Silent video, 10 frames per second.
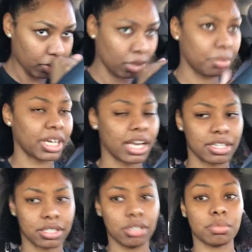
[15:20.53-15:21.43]
Oh my God,
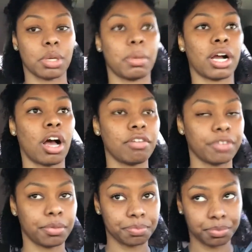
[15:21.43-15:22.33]
excuse me, my
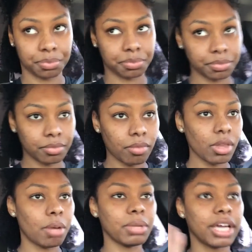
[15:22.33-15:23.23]
coffee.
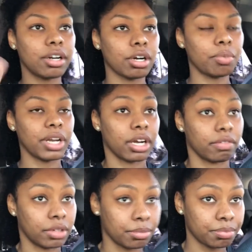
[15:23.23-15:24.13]
I'm like, girl,
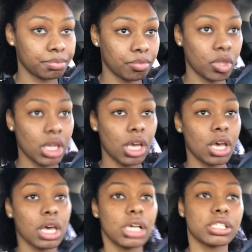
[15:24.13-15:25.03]
whatever.
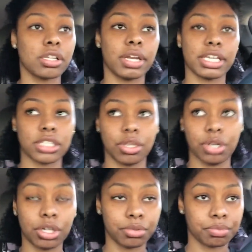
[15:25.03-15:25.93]
So next thing you
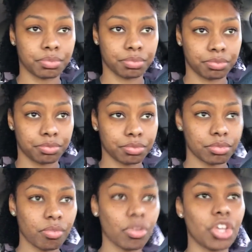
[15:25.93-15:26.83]
know,
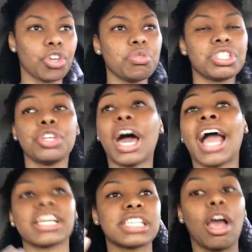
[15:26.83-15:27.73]
you, you,
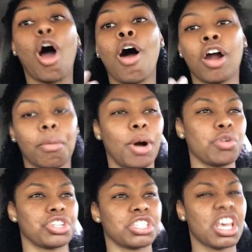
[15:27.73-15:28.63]
I can see all her
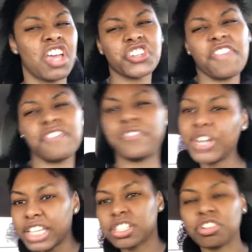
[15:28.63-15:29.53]
motions. She
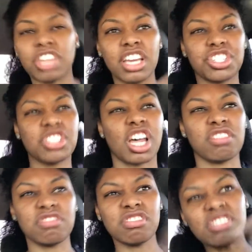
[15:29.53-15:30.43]
flicks her thing. She's
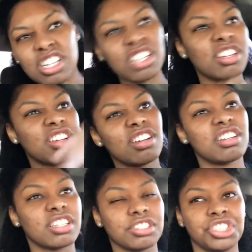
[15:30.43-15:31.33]
like, yeah,
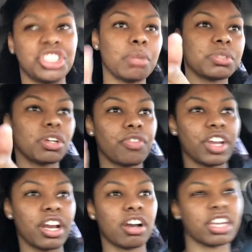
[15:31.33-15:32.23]
jumps over
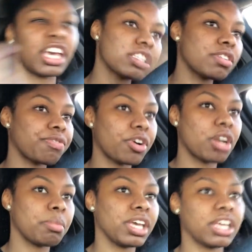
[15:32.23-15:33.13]
there, gets in
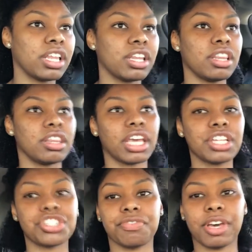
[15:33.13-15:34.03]
front of me.
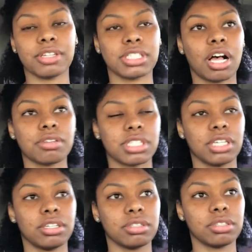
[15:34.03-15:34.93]
Then she felt salty